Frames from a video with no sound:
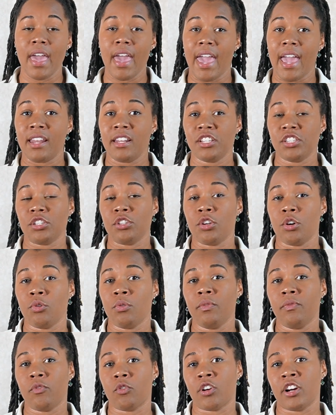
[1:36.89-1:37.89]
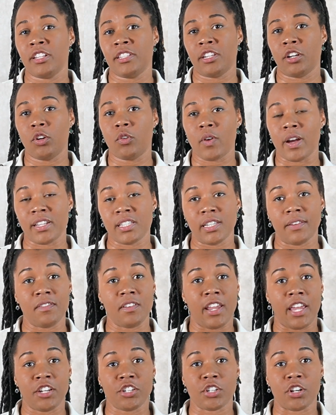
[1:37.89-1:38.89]
and is known for its aggressive
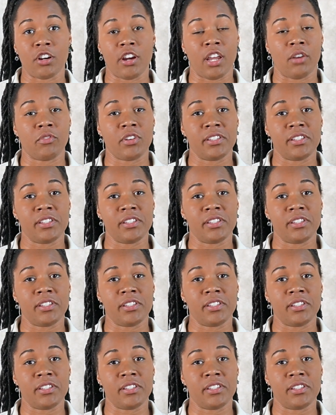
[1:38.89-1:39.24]
nature and